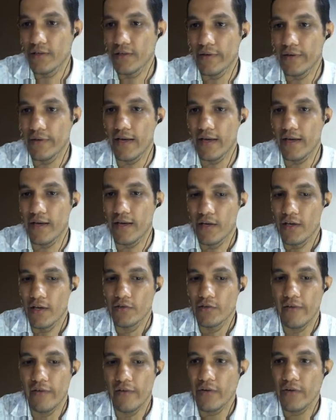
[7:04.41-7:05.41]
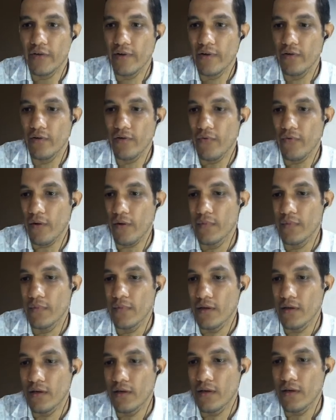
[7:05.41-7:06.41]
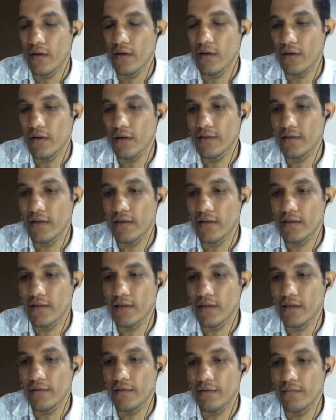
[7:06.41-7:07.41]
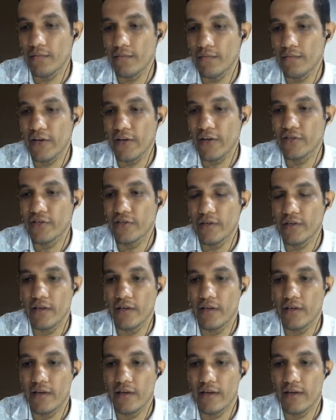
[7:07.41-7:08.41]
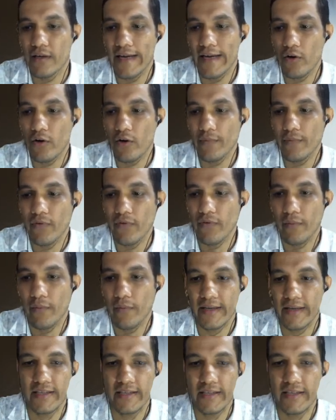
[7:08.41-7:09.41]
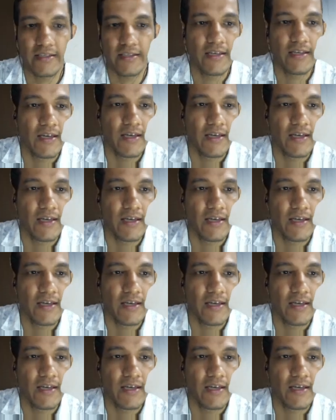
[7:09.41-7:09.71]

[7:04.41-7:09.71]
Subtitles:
Okay, so everywhere will form that velocity layer will be formed like this.